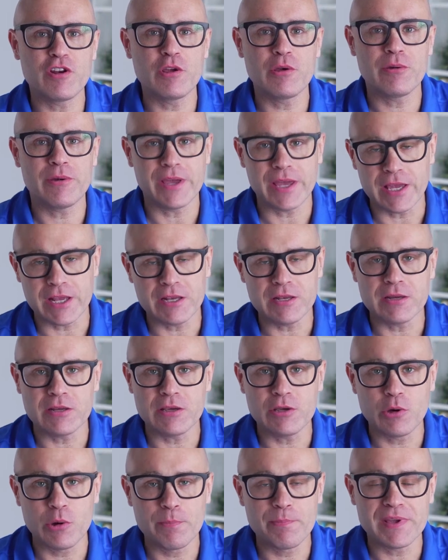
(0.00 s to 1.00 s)
revenue in
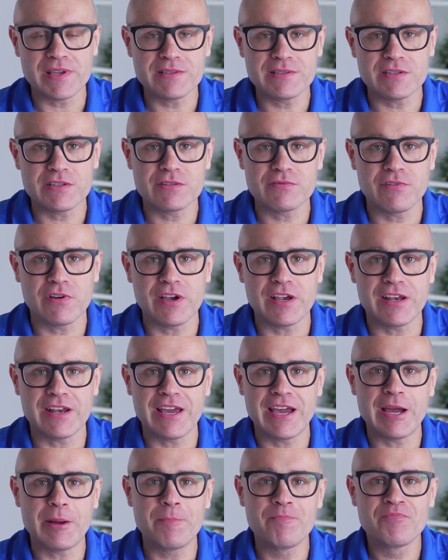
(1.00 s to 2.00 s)
your business right
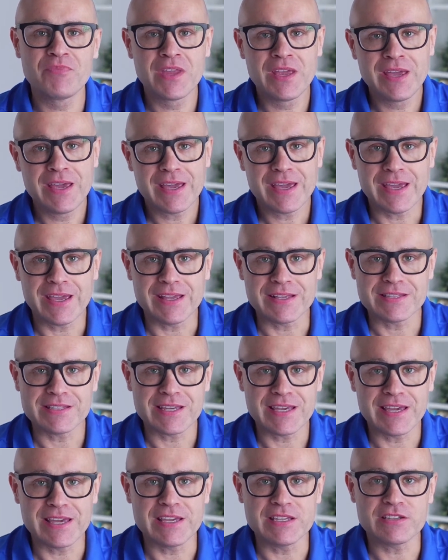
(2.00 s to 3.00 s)
now, it
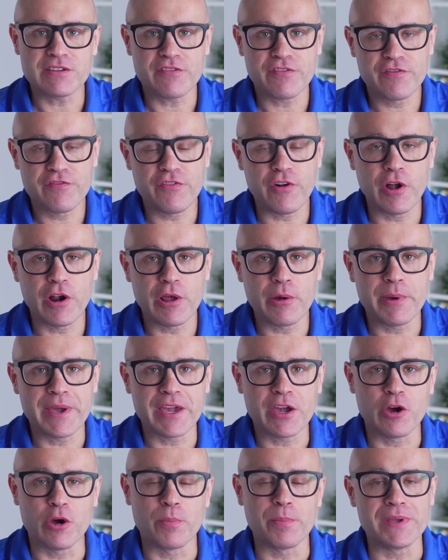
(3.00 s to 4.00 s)
is
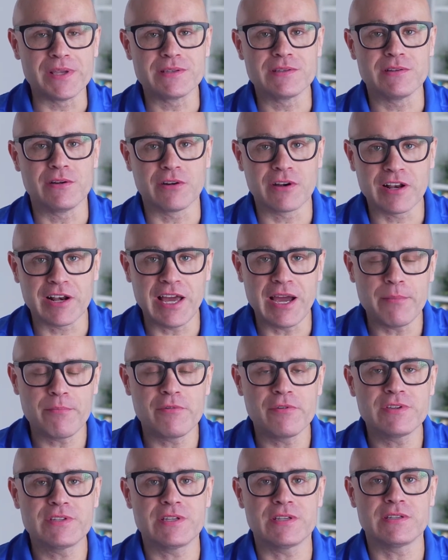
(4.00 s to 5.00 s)
following up. It's not
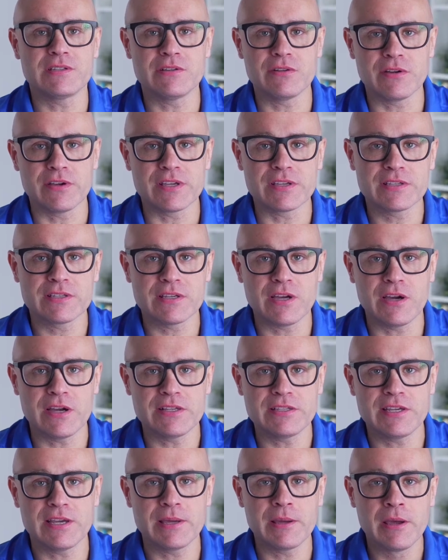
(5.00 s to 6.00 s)
glamorous, it's not
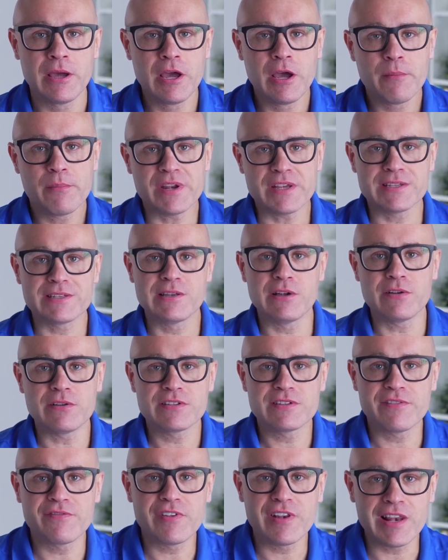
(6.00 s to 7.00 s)
exciting, but it's
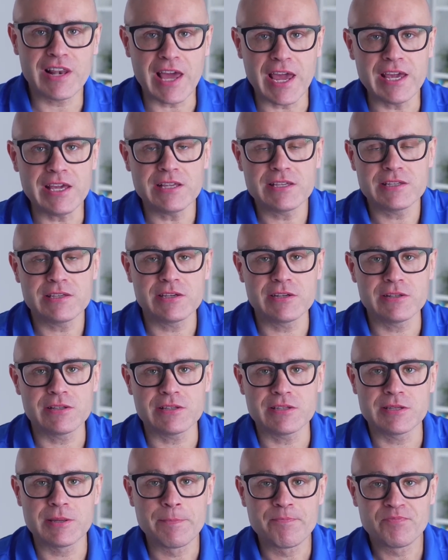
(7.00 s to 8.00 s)
lots of
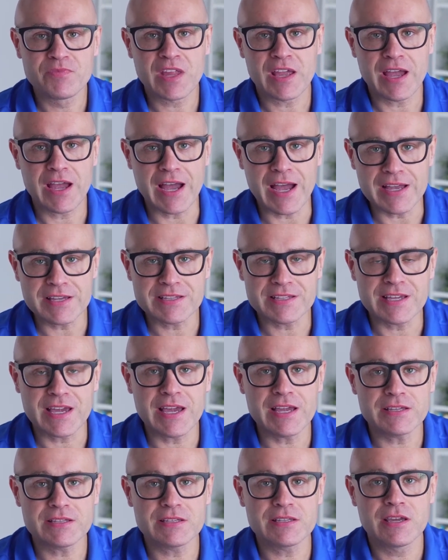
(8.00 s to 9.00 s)
latent
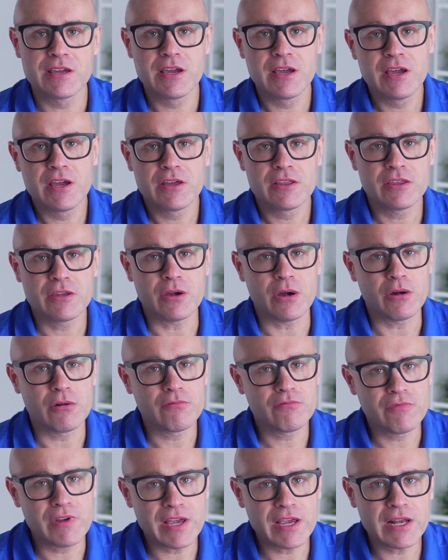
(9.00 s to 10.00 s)
assets that are
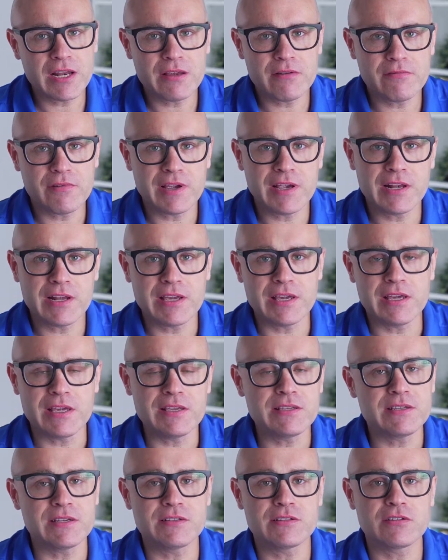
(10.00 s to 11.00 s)
really, really
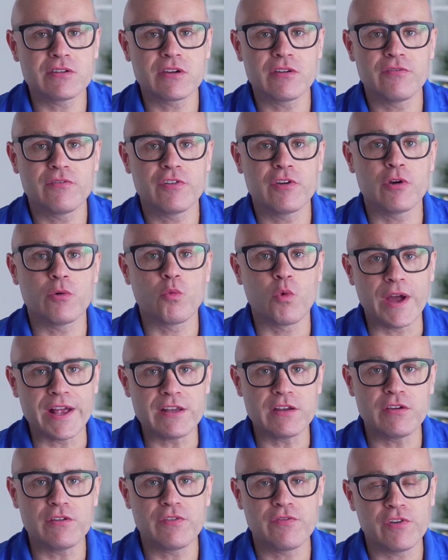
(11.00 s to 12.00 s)
easy to convert
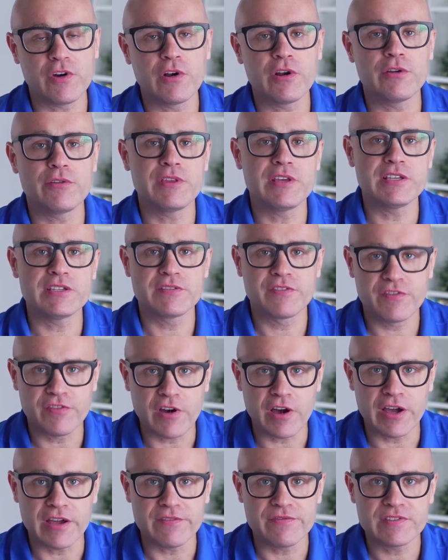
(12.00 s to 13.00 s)
when you follow these
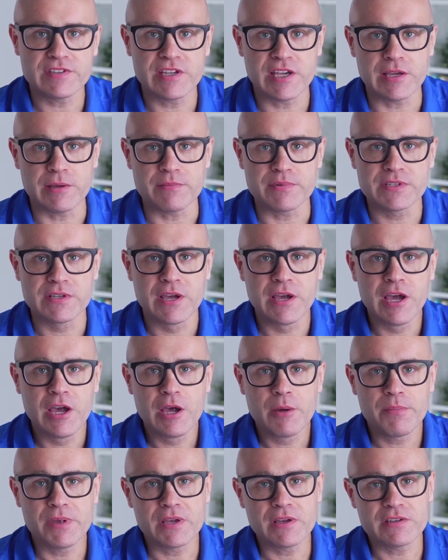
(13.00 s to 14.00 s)
5 tips,
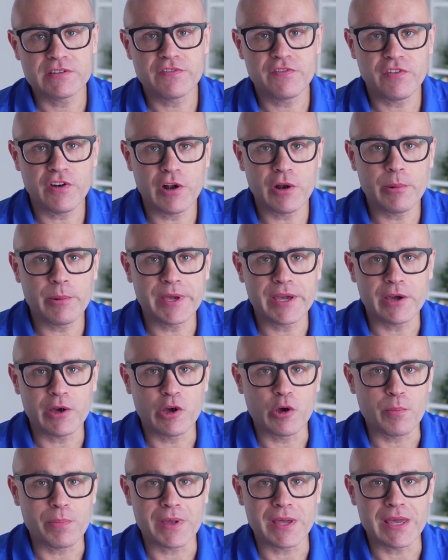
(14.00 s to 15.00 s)
because following
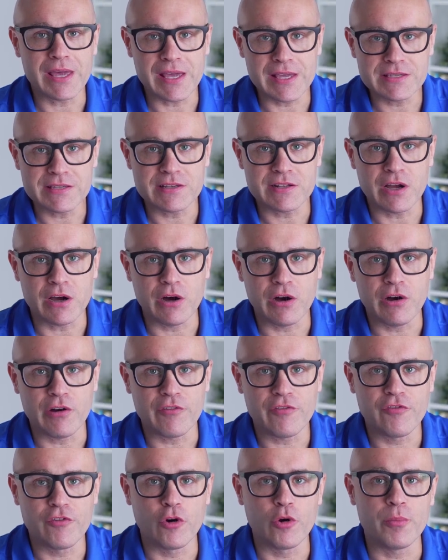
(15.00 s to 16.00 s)
up is an
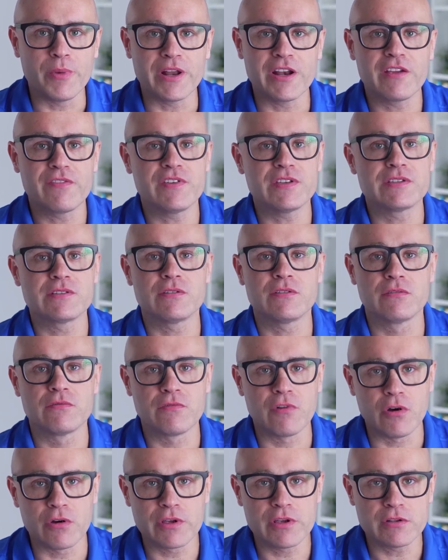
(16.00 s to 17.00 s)
art form. And if it's done
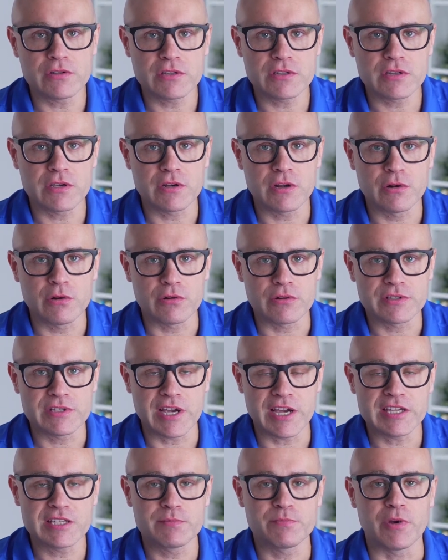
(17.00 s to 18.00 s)
wrong, you're just going to look
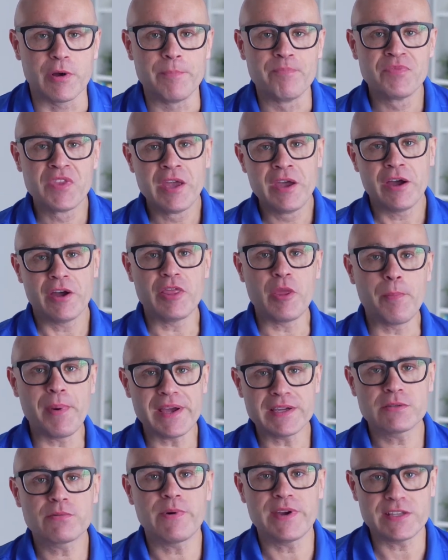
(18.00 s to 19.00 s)
desperate. And the
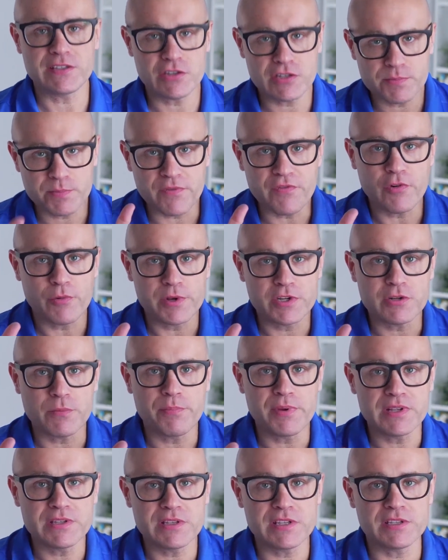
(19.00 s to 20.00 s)
best way, just before we
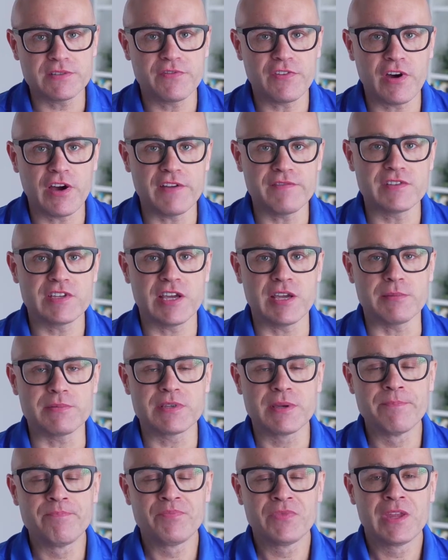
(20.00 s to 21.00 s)
jump into these 5
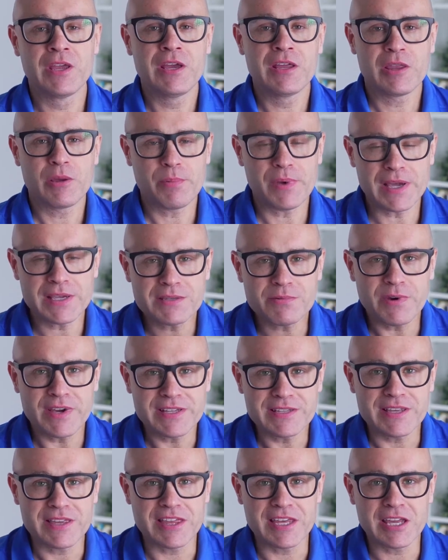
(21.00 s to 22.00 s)
tips, the best way
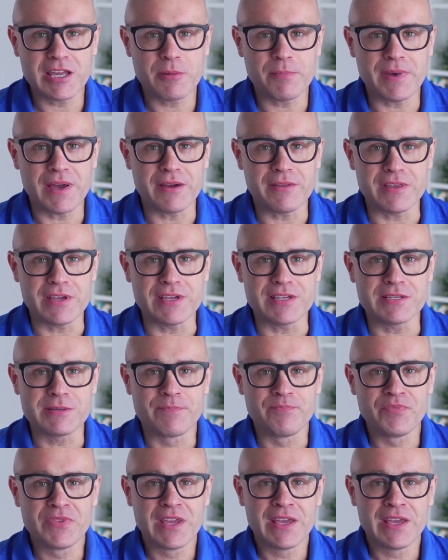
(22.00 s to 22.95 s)
to think about this